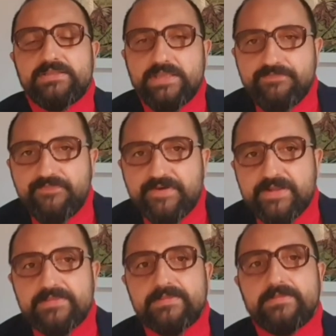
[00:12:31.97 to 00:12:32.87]

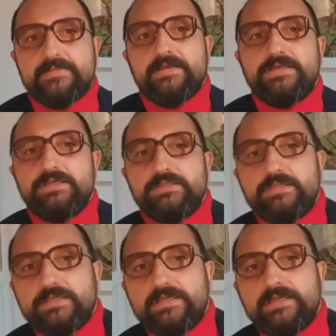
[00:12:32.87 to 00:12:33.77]
Differences in
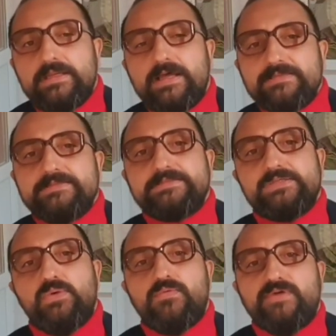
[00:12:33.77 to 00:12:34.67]
the
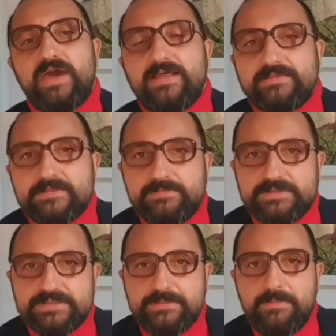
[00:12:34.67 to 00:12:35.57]
elasticity of
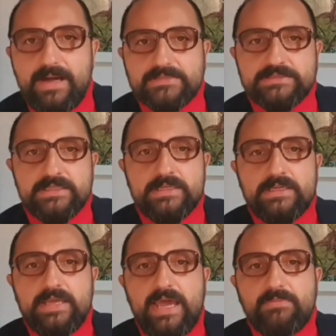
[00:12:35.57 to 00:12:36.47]
consumer demand
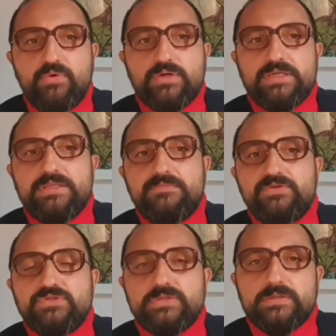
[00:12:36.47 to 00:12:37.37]
among
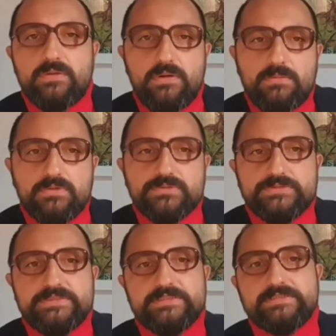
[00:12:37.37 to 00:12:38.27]
individual
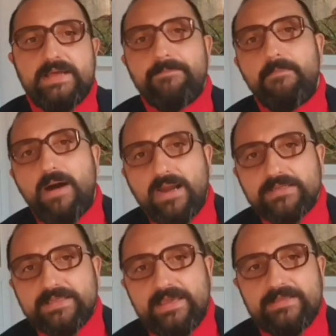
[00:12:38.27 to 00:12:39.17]
commodities and
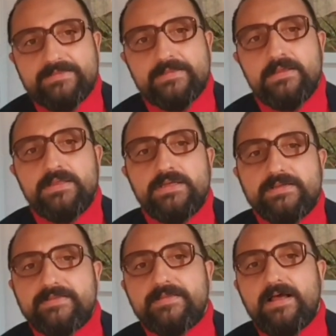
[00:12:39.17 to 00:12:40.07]
markets
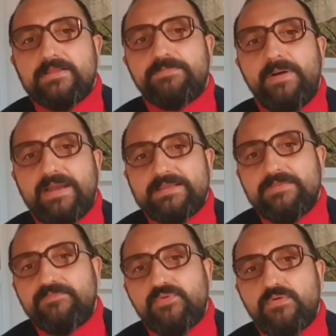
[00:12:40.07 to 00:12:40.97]
result
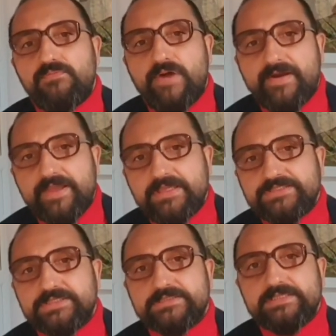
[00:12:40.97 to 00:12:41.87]
partly from
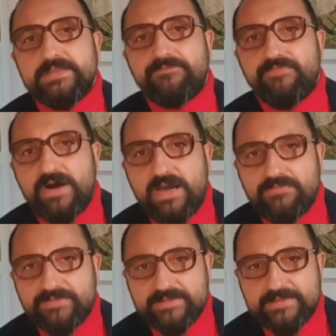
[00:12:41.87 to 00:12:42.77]
variations in the
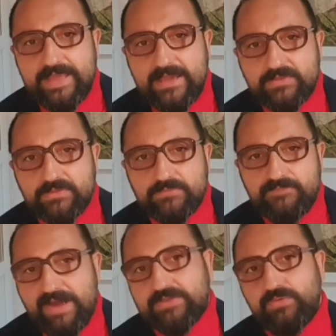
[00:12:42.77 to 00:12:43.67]
five
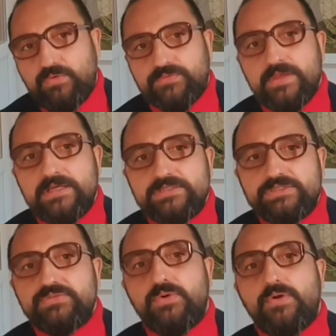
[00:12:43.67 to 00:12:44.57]
factors
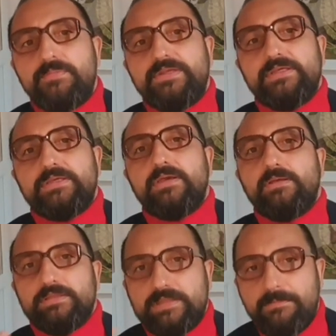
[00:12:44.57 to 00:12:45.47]
determining
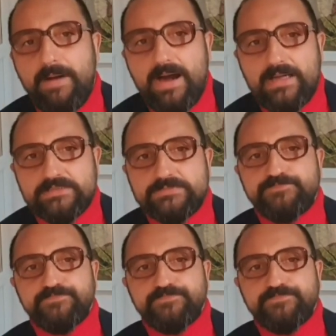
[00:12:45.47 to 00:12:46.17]
demand,